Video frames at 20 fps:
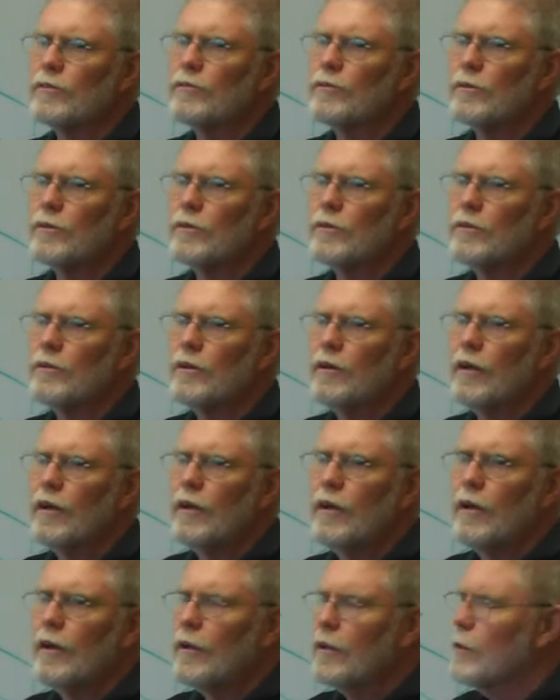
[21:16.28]
for.
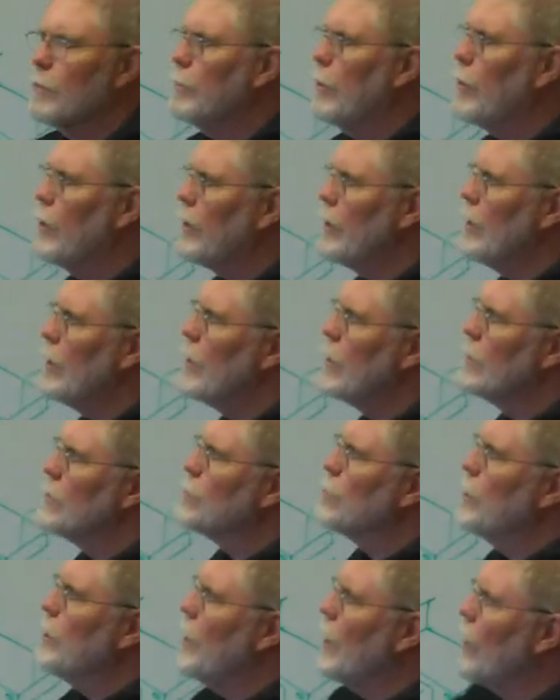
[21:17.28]
The point
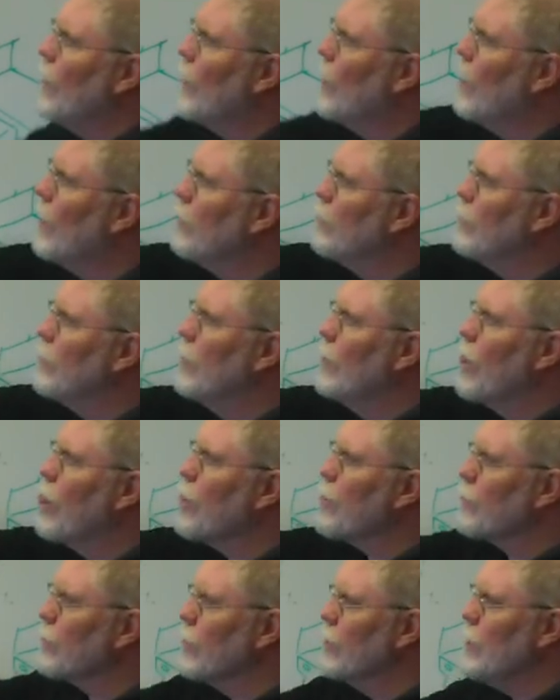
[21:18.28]
is, we now have
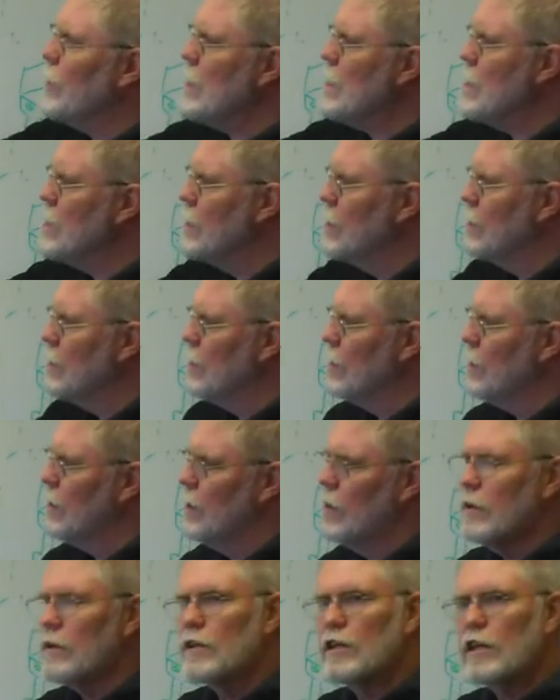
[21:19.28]
three
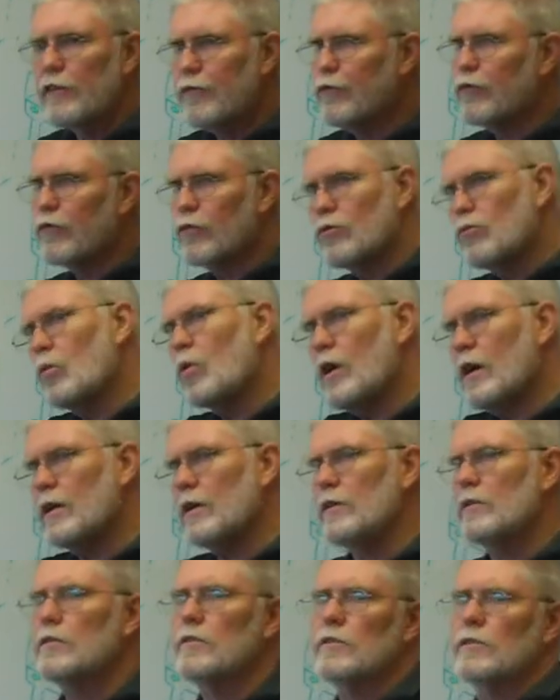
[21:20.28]
different
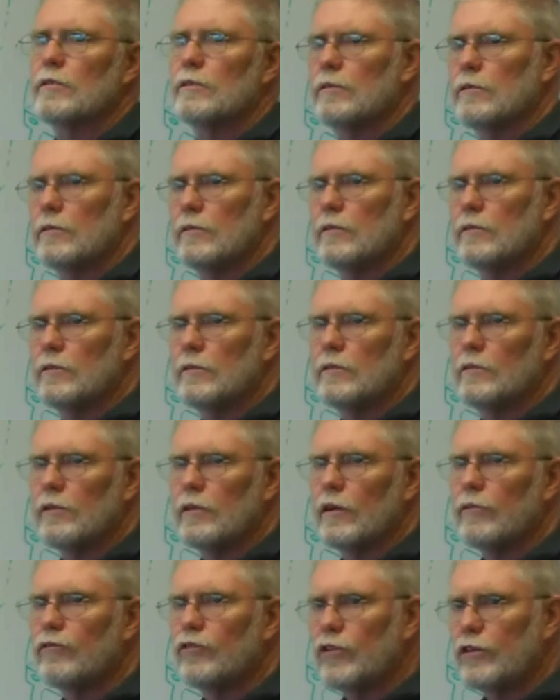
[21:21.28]
ways
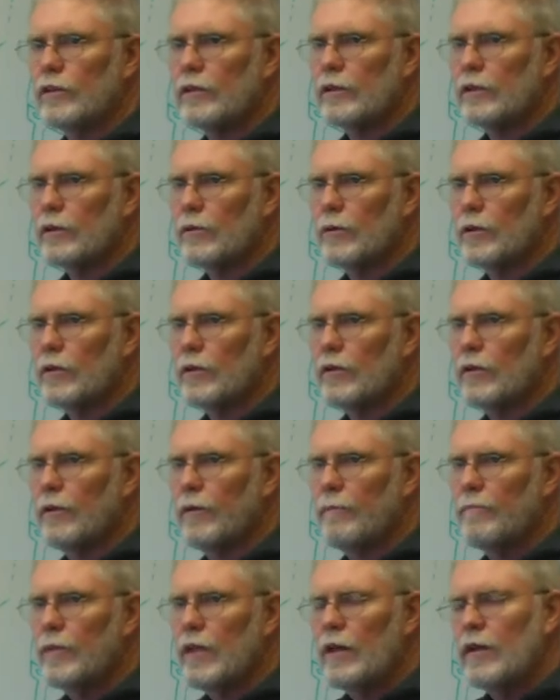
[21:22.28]
of dealing with it.
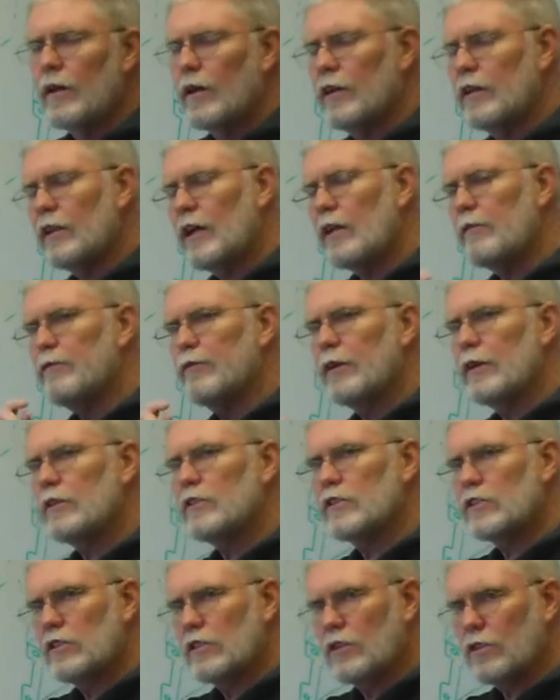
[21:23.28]
And in that
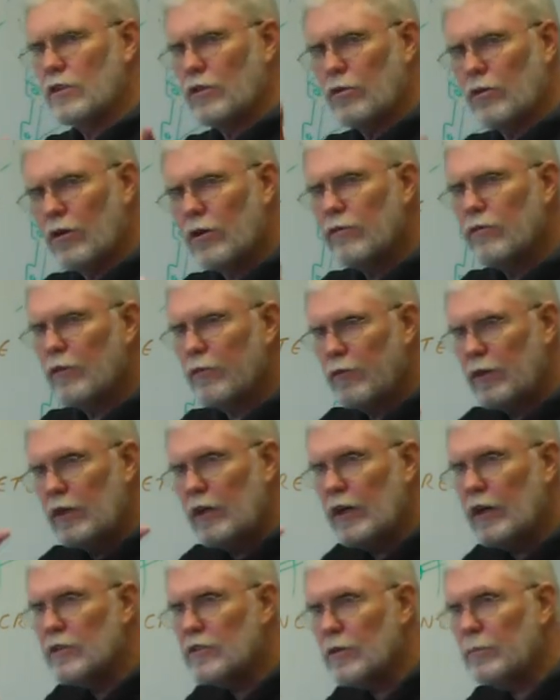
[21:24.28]
third of the
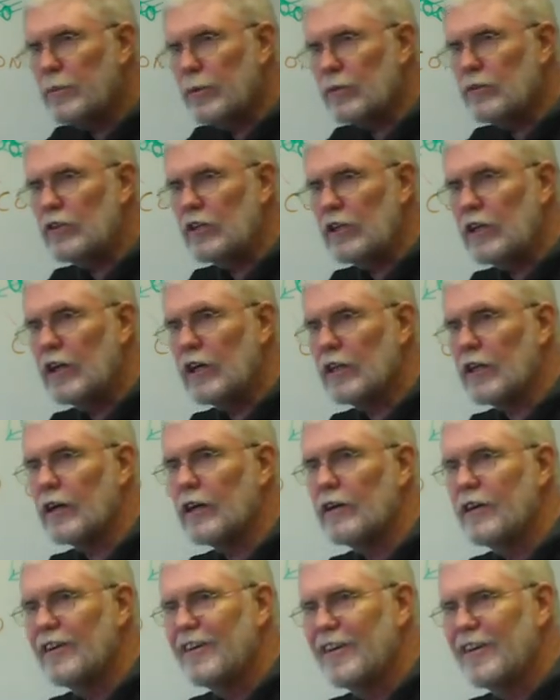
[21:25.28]
videos I put together,